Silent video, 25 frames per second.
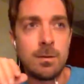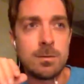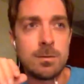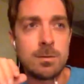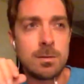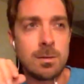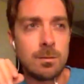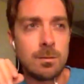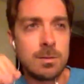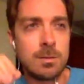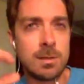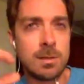
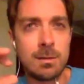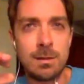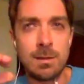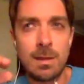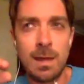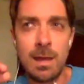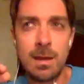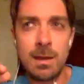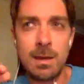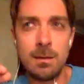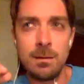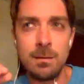So to
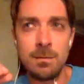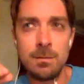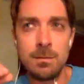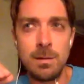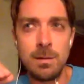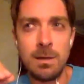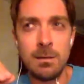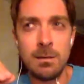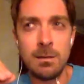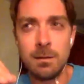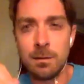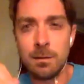then
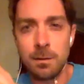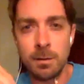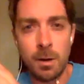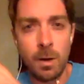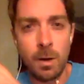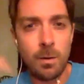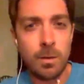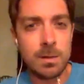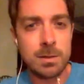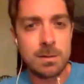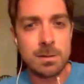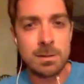either
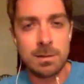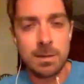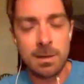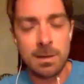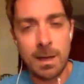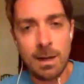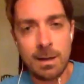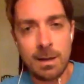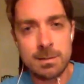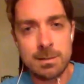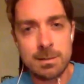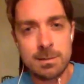go into the
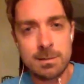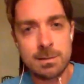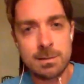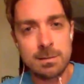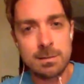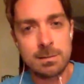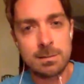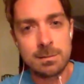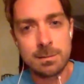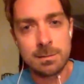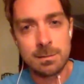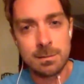
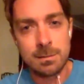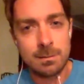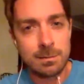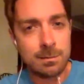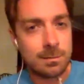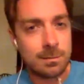next